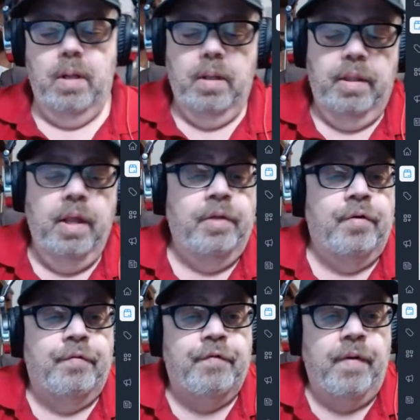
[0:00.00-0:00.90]

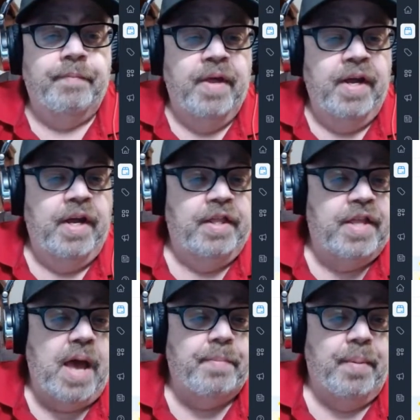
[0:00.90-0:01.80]
Another from the
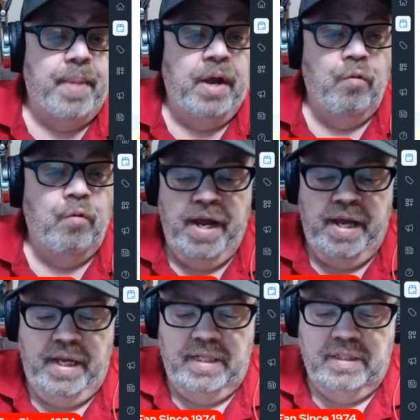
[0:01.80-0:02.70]
Tampa Bay
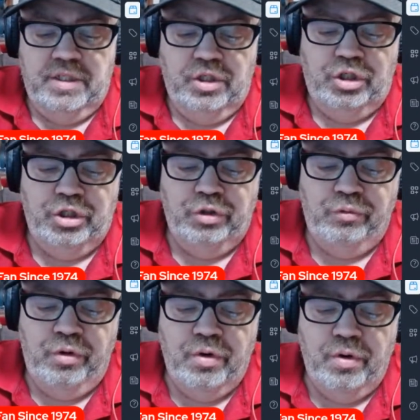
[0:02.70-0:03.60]
Rays,
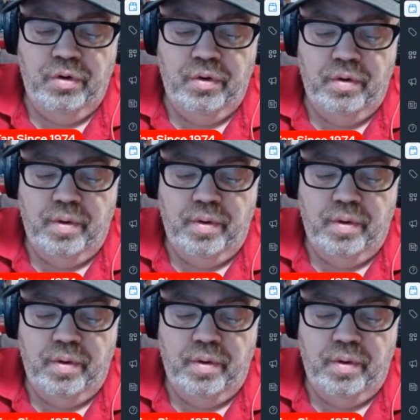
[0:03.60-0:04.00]
Junior